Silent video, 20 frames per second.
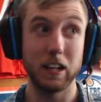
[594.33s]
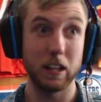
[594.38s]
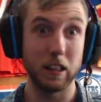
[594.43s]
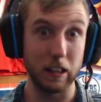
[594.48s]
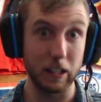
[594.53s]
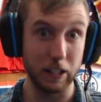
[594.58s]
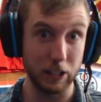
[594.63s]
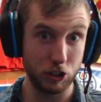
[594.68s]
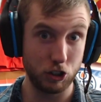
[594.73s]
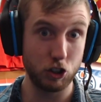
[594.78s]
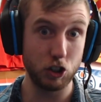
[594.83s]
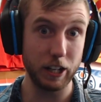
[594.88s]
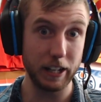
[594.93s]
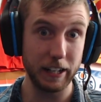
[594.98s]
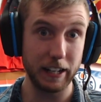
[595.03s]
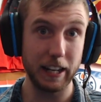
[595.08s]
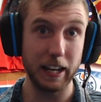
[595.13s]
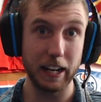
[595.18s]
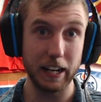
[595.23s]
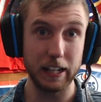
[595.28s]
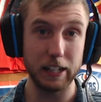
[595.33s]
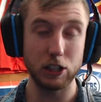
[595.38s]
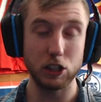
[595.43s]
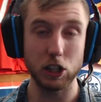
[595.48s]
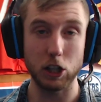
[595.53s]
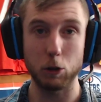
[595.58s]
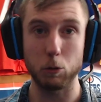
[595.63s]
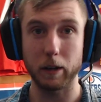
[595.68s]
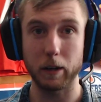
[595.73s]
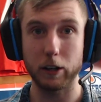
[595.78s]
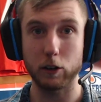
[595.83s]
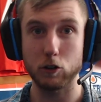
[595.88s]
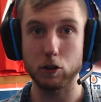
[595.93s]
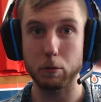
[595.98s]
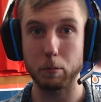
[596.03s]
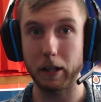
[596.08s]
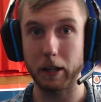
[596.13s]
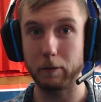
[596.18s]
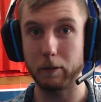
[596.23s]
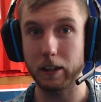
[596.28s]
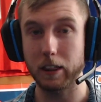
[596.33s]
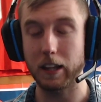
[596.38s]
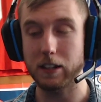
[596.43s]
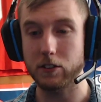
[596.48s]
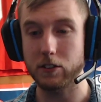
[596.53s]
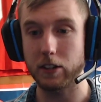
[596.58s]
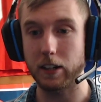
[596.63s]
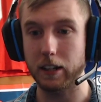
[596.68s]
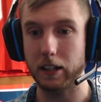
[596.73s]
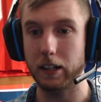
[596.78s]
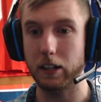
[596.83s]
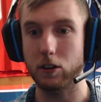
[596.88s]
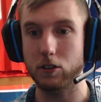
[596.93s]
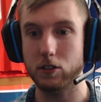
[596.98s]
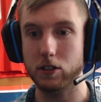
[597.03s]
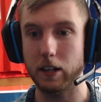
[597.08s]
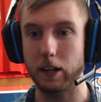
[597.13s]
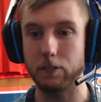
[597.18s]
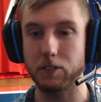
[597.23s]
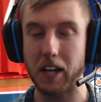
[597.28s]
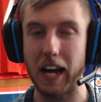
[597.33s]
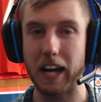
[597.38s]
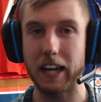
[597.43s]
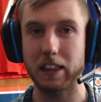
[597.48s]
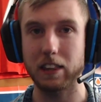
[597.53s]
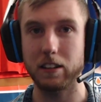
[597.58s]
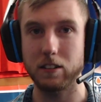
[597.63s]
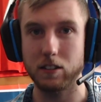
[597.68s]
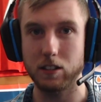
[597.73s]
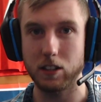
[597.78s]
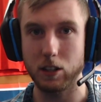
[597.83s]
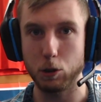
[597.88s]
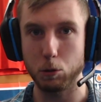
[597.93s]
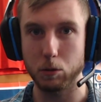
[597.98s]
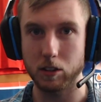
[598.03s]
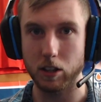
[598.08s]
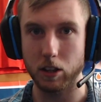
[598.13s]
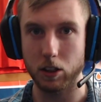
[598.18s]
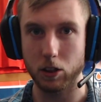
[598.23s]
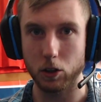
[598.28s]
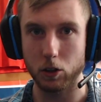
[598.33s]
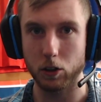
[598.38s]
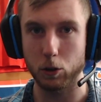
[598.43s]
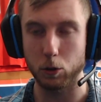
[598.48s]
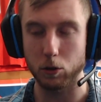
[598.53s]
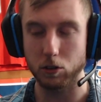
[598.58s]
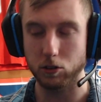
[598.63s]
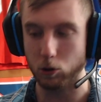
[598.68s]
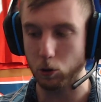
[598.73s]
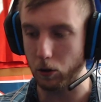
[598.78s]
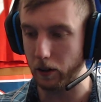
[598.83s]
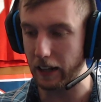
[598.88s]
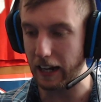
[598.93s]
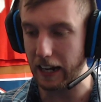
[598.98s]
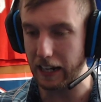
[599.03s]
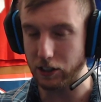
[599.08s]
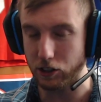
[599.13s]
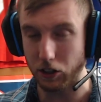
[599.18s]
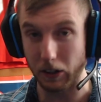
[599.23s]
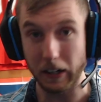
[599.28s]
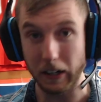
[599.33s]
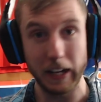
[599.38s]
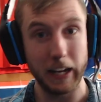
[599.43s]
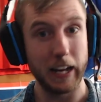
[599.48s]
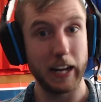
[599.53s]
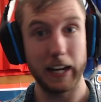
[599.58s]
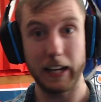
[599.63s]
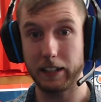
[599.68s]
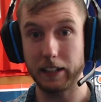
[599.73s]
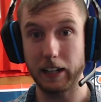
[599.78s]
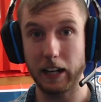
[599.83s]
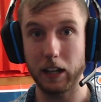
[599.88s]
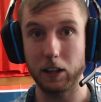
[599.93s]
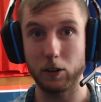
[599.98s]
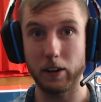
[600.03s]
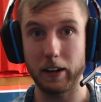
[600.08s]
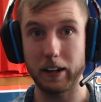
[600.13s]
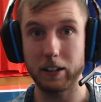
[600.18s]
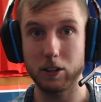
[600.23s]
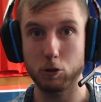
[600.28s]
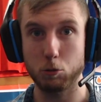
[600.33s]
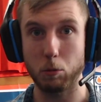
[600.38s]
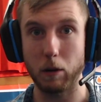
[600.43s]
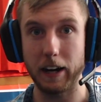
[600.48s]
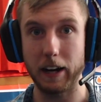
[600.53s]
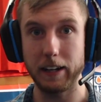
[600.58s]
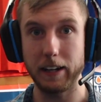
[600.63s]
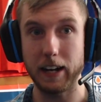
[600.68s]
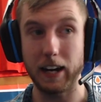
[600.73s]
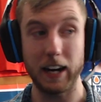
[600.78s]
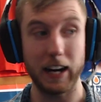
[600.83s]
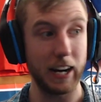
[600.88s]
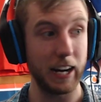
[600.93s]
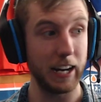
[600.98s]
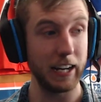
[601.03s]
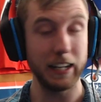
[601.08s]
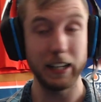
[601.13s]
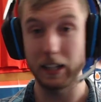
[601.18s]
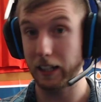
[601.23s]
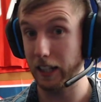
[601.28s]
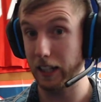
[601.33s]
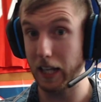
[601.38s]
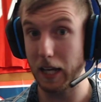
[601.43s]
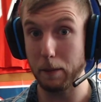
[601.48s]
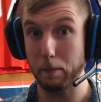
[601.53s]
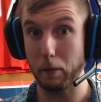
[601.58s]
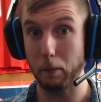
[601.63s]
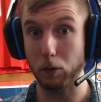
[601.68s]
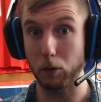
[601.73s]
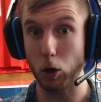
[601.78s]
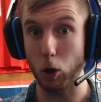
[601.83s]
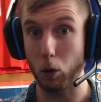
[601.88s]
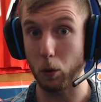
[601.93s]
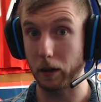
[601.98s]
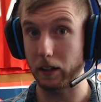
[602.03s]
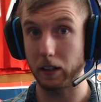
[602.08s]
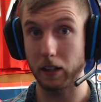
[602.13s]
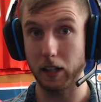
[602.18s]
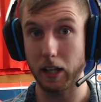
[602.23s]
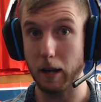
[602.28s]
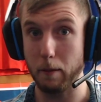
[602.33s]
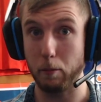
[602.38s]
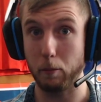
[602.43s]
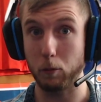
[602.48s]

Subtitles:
Legit NHL wingers to play with. Let's not kid ourselves. Athanasiou was the 30-goal scorer last year. And Tyler Ennis riding a high. Keep him going. Keep him